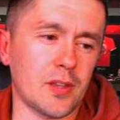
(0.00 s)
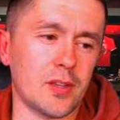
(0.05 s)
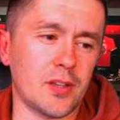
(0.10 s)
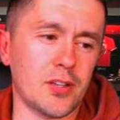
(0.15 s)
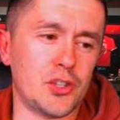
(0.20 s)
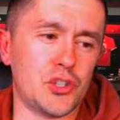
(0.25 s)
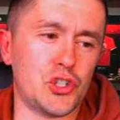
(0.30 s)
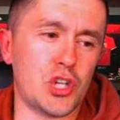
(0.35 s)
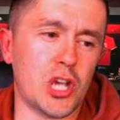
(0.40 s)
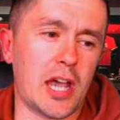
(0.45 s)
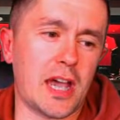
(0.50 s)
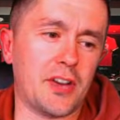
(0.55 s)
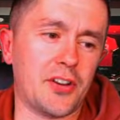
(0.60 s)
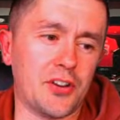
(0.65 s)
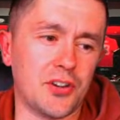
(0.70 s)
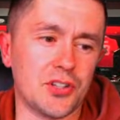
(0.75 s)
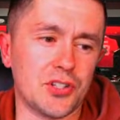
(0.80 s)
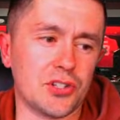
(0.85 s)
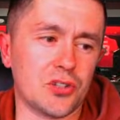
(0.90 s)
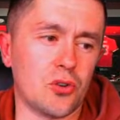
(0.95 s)

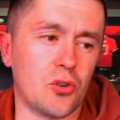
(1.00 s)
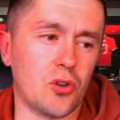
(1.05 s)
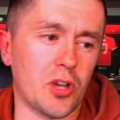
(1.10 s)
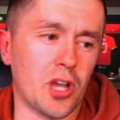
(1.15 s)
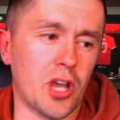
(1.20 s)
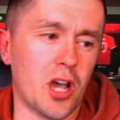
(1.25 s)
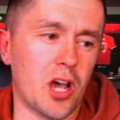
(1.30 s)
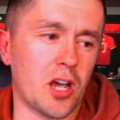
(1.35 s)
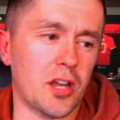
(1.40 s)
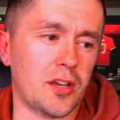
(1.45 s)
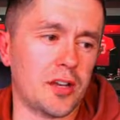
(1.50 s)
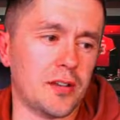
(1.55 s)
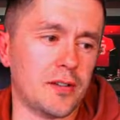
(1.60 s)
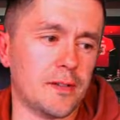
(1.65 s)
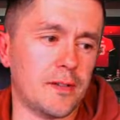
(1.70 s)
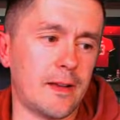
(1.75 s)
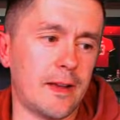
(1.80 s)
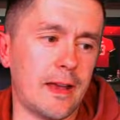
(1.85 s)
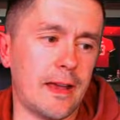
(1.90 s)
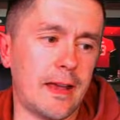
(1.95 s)
chatters going on
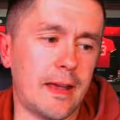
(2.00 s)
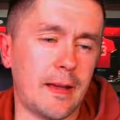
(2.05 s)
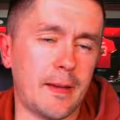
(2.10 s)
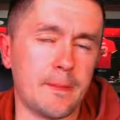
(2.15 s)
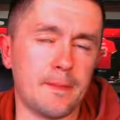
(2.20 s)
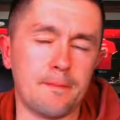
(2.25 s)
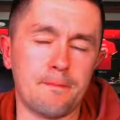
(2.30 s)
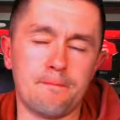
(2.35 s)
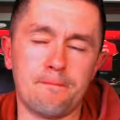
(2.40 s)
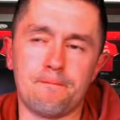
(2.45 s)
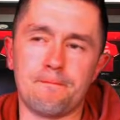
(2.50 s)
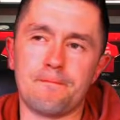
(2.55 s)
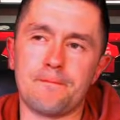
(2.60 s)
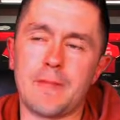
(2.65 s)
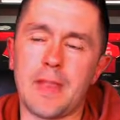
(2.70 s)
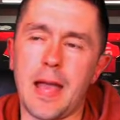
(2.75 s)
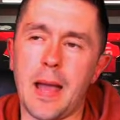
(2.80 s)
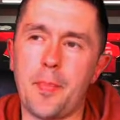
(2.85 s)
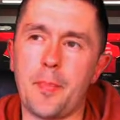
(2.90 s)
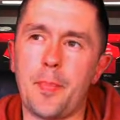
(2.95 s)

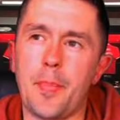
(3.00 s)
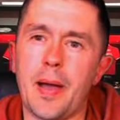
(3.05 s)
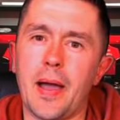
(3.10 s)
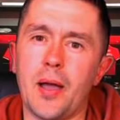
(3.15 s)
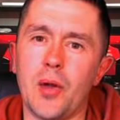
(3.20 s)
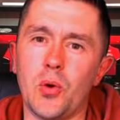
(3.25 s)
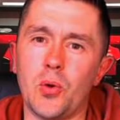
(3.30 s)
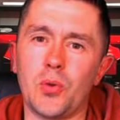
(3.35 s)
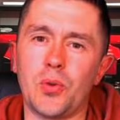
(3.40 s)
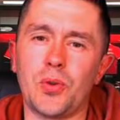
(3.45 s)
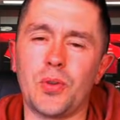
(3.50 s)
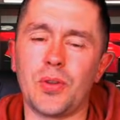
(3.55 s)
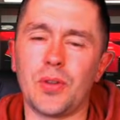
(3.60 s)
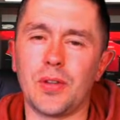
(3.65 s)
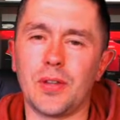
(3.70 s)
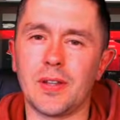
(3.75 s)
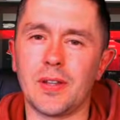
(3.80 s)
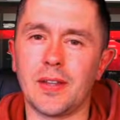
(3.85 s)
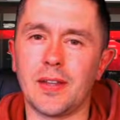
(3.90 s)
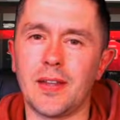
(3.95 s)
about
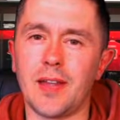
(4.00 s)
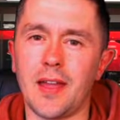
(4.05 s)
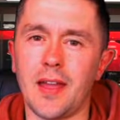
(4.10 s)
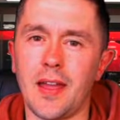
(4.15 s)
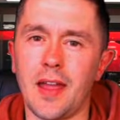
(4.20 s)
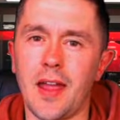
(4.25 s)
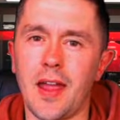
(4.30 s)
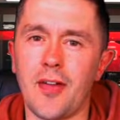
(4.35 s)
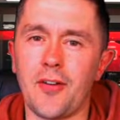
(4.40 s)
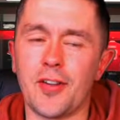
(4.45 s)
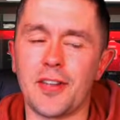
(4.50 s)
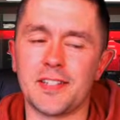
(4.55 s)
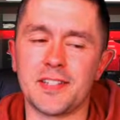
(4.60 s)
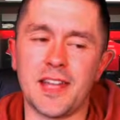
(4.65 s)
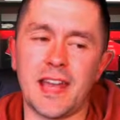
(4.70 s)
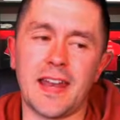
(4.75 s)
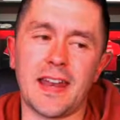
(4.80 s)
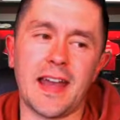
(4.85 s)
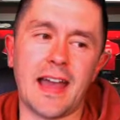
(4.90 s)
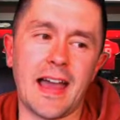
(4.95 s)
Eric
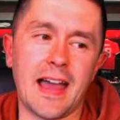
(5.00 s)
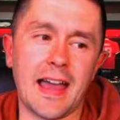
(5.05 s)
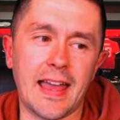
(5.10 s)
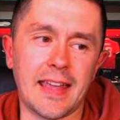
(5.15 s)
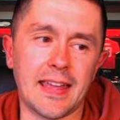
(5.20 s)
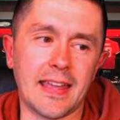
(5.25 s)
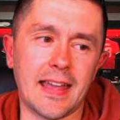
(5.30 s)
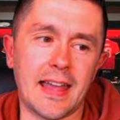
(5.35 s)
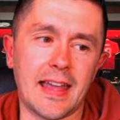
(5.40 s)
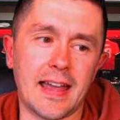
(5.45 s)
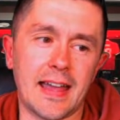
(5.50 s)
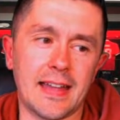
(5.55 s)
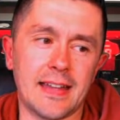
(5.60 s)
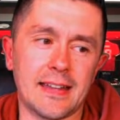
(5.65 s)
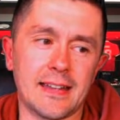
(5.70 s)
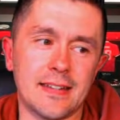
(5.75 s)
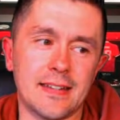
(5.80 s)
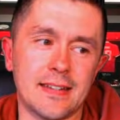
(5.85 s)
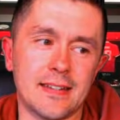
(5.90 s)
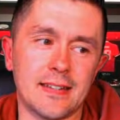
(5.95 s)
Ten Hag
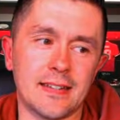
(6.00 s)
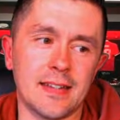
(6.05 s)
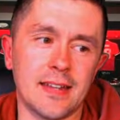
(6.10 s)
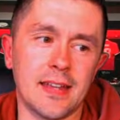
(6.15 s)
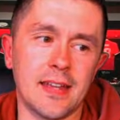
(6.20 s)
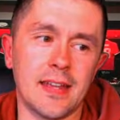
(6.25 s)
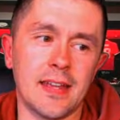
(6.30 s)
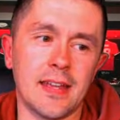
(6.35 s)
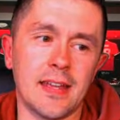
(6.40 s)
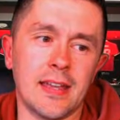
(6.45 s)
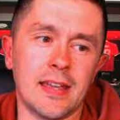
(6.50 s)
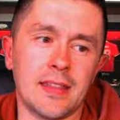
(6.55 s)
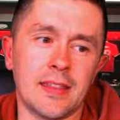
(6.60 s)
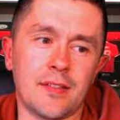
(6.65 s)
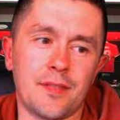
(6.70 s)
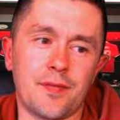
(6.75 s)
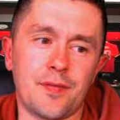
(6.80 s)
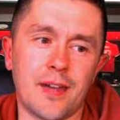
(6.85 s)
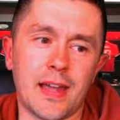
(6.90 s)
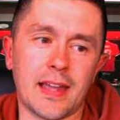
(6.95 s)
and the
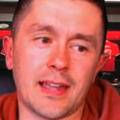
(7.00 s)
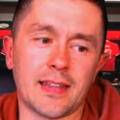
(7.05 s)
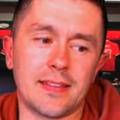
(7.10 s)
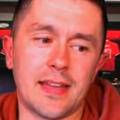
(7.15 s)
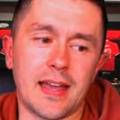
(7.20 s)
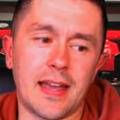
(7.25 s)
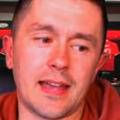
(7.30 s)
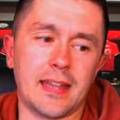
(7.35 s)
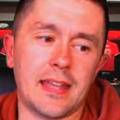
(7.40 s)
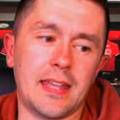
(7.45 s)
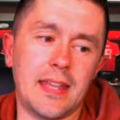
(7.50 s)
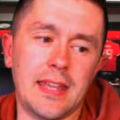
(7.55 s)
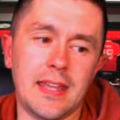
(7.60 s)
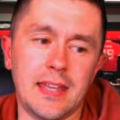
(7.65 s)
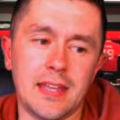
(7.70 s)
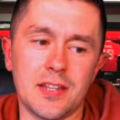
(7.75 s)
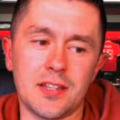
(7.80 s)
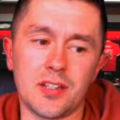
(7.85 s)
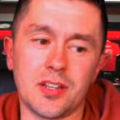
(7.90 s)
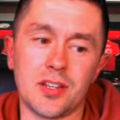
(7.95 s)
fact that he
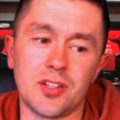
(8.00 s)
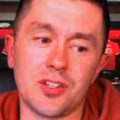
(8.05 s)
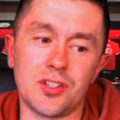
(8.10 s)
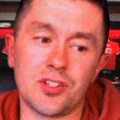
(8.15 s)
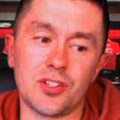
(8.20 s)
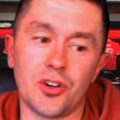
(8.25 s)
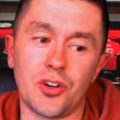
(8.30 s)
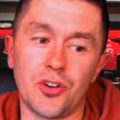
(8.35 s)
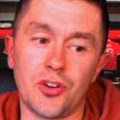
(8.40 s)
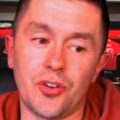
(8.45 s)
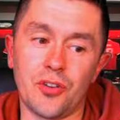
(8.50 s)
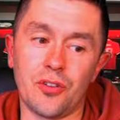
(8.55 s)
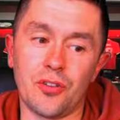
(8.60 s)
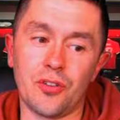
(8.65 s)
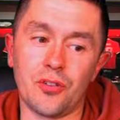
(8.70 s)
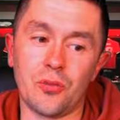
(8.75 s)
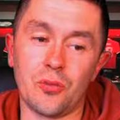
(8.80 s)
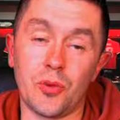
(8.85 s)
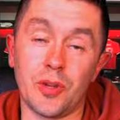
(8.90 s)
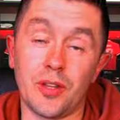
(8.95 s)
is concerned
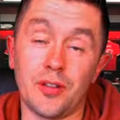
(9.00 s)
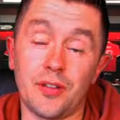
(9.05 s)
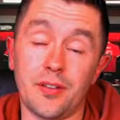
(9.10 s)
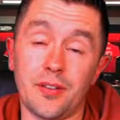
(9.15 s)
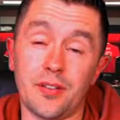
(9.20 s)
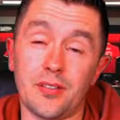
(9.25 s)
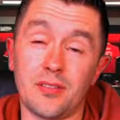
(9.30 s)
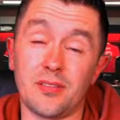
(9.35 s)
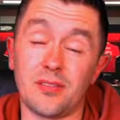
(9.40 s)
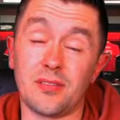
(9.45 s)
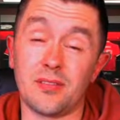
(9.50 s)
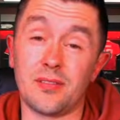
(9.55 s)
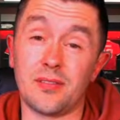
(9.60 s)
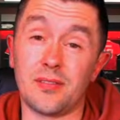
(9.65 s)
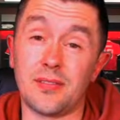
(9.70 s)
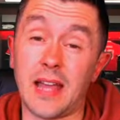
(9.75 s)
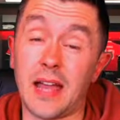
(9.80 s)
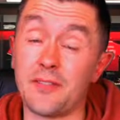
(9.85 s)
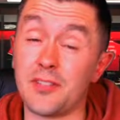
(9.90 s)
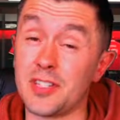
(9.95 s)
with
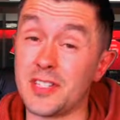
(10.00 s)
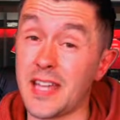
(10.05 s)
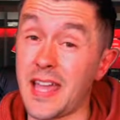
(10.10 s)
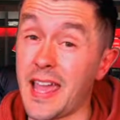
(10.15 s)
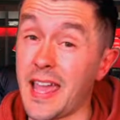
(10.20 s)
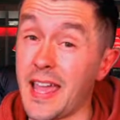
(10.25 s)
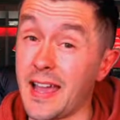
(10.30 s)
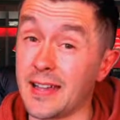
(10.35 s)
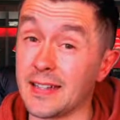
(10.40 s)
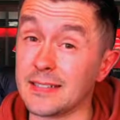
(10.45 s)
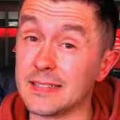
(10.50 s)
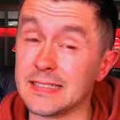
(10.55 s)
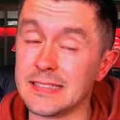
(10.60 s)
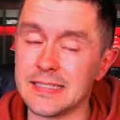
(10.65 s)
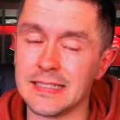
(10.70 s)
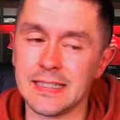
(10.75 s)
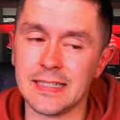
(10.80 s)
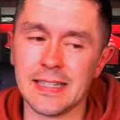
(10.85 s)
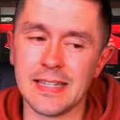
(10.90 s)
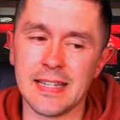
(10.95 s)
David De Gea
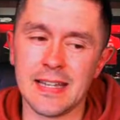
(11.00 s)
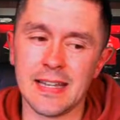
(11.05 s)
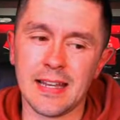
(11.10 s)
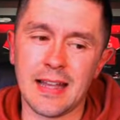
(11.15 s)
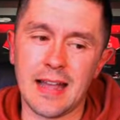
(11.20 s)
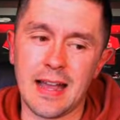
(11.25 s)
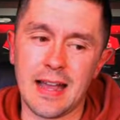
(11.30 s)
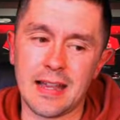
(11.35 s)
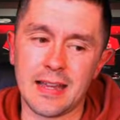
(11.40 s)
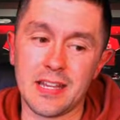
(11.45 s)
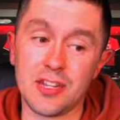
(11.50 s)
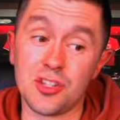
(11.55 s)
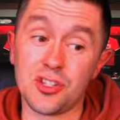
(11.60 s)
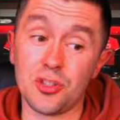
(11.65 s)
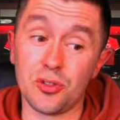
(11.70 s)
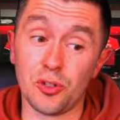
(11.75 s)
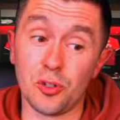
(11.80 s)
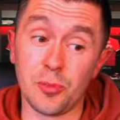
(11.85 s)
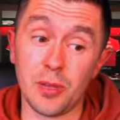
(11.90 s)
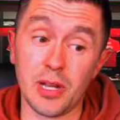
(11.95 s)
and his
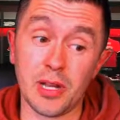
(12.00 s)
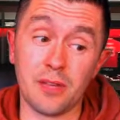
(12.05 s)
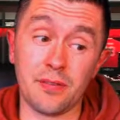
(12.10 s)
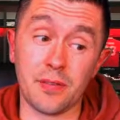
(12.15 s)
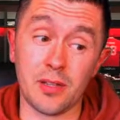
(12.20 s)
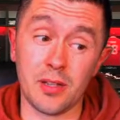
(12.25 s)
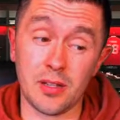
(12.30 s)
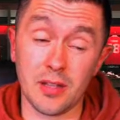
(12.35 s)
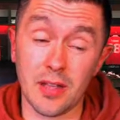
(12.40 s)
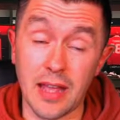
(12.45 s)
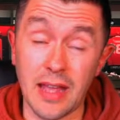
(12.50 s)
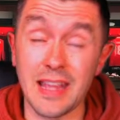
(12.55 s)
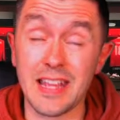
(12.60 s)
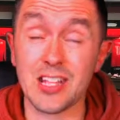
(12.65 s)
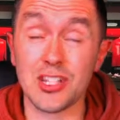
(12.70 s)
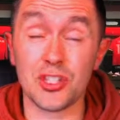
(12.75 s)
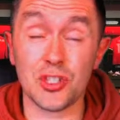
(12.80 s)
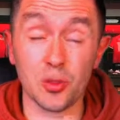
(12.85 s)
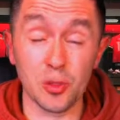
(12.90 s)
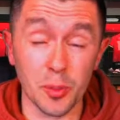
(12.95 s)
suitability
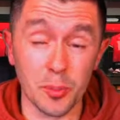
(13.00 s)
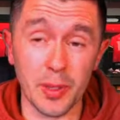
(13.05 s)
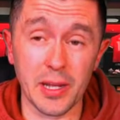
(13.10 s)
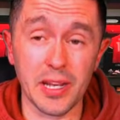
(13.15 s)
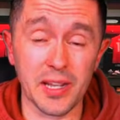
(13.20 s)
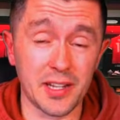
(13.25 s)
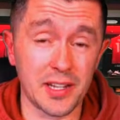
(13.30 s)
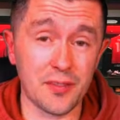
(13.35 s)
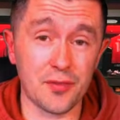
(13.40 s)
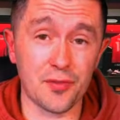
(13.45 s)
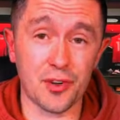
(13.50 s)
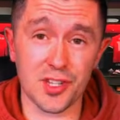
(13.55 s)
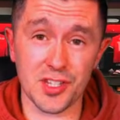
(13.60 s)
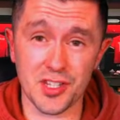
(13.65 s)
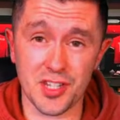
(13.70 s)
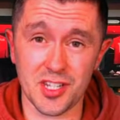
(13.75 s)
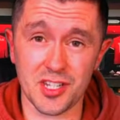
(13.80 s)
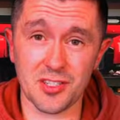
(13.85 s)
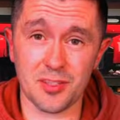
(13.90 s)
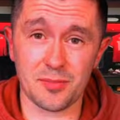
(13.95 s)
for the
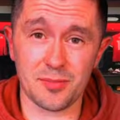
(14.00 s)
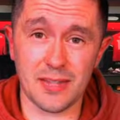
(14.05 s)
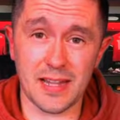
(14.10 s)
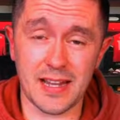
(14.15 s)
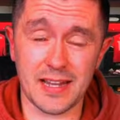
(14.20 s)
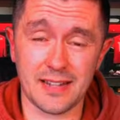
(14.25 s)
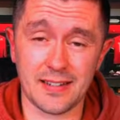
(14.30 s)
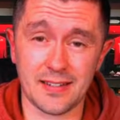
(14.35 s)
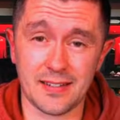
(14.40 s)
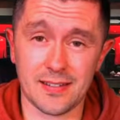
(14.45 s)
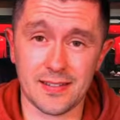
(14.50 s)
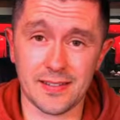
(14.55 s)
system that